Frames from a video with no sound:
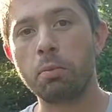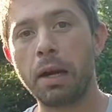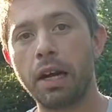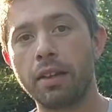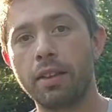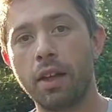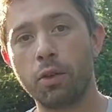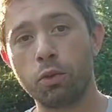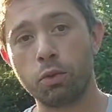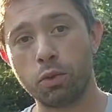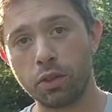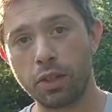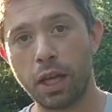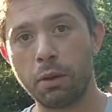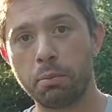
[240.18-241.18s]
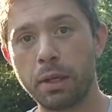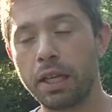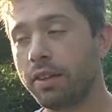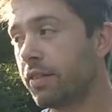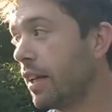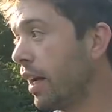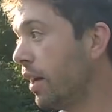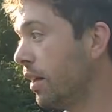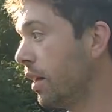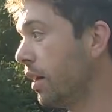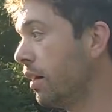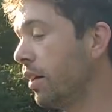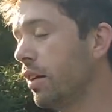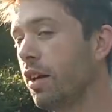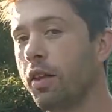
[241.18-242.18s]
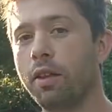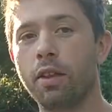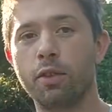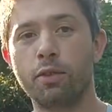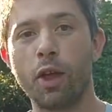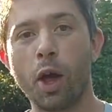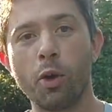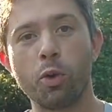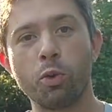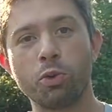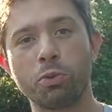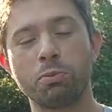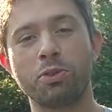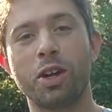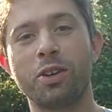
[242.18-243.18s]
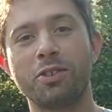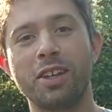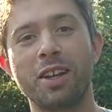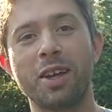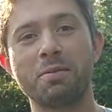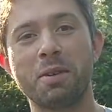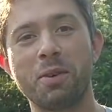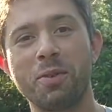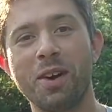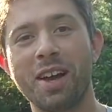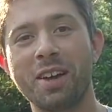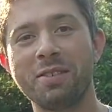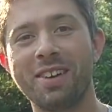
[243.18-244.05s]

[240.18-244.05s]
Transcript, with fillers: about those dead bees down there, those, I'm starting to sound like my wife.